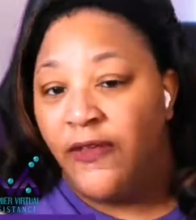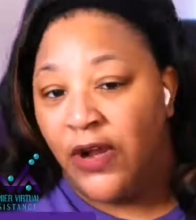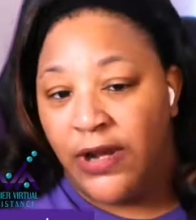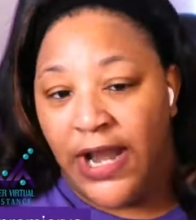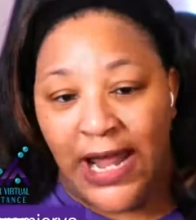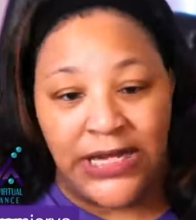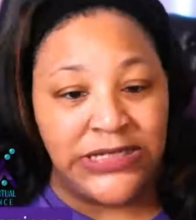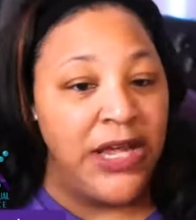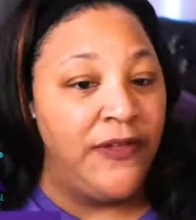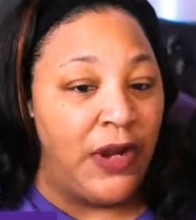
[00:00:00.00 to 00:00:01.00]
They're
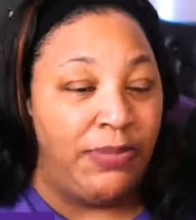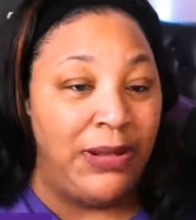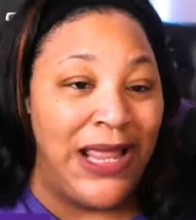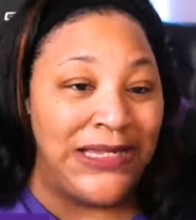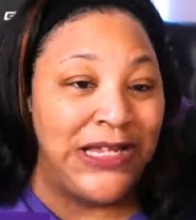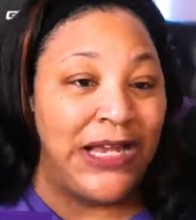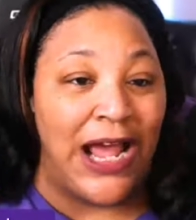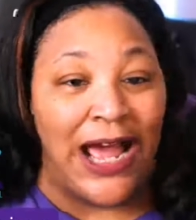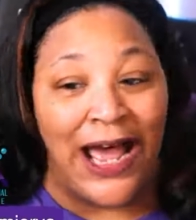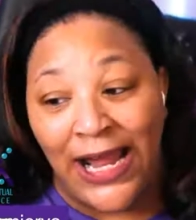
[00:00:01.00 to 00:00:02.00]
nice, they're pleasant.
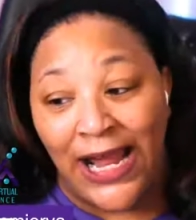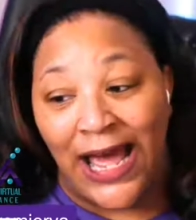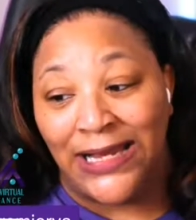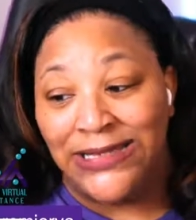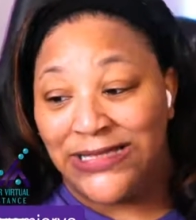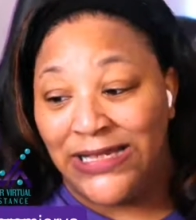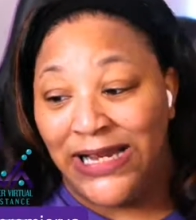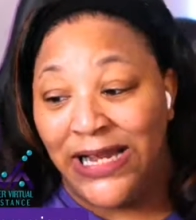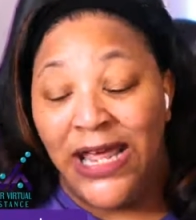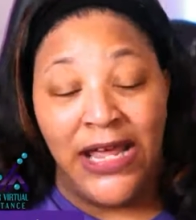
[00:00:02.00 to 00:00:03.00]
I
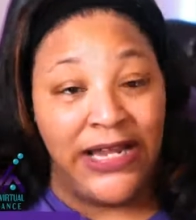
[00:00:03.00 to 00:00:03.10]
honestly